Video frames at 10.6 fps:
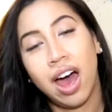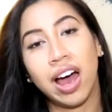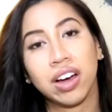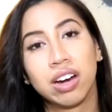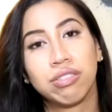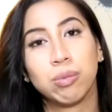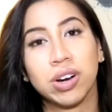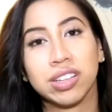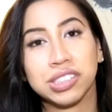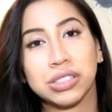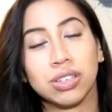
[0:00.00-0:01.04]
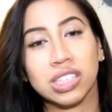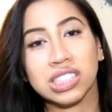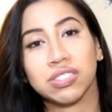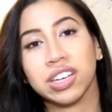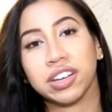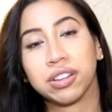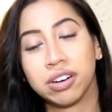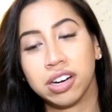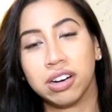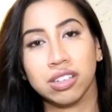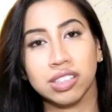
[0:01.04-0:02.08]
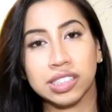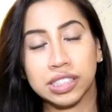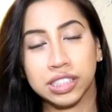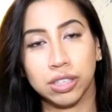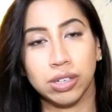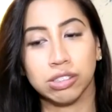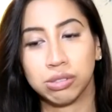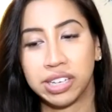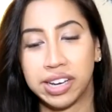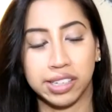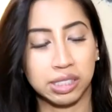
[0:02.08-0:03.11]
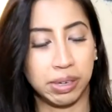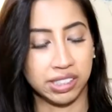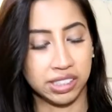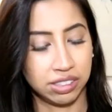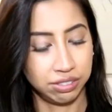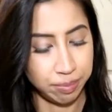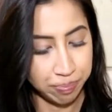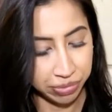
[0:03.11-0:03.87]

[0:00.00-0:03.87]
I got it from one of those stores for like $30, so it was really inexpensive,